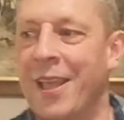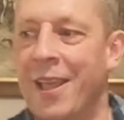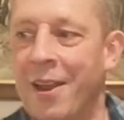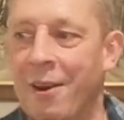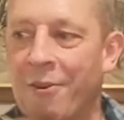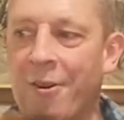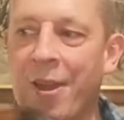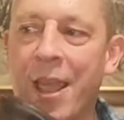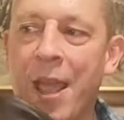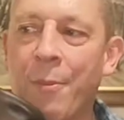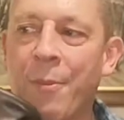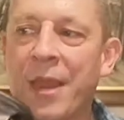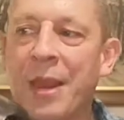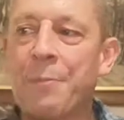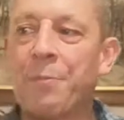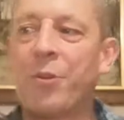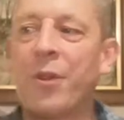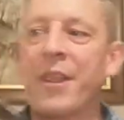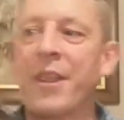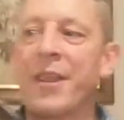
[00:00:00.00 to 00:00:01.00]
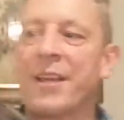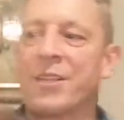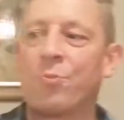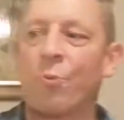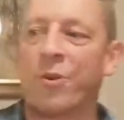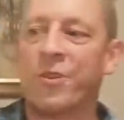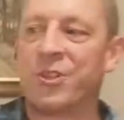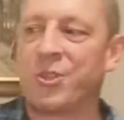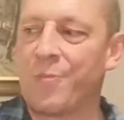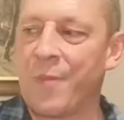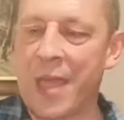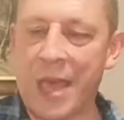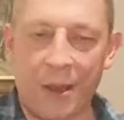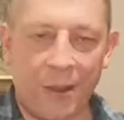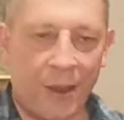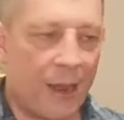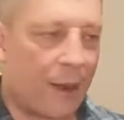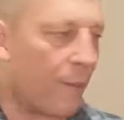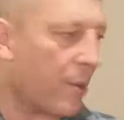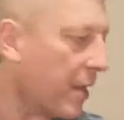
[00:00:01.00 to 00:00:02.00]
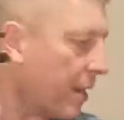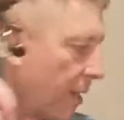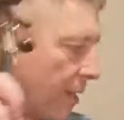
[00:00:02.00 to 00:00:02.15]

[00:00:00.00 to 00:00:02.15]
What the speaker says: Right, I'm going to play this once more, and I'm going to